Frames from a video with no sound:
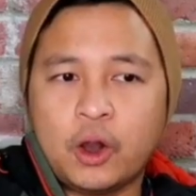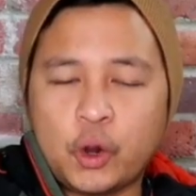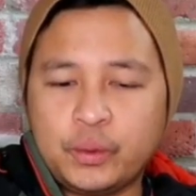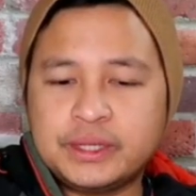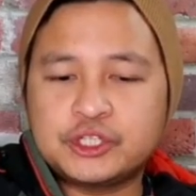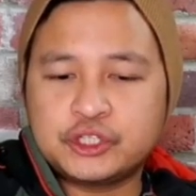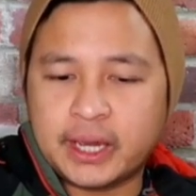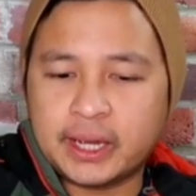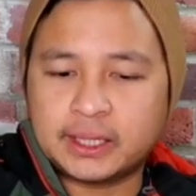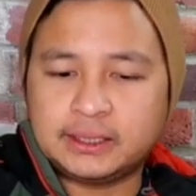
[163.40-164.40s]
Always
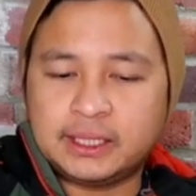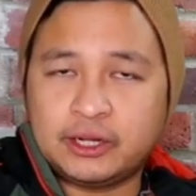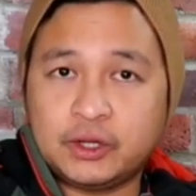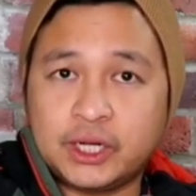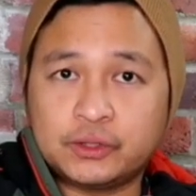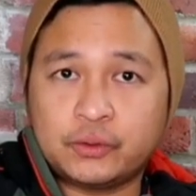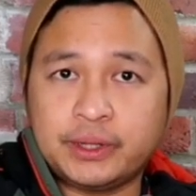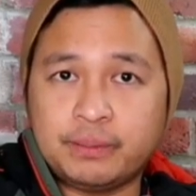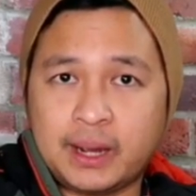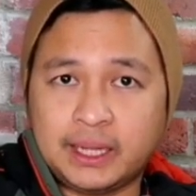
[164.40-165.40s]
check the
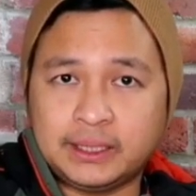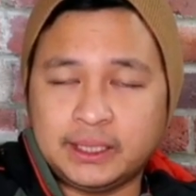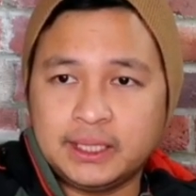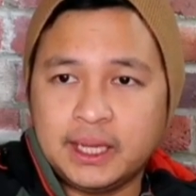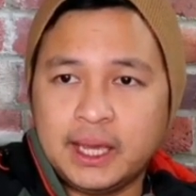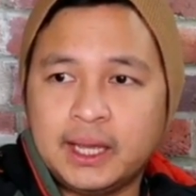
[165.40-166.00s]
regulatory body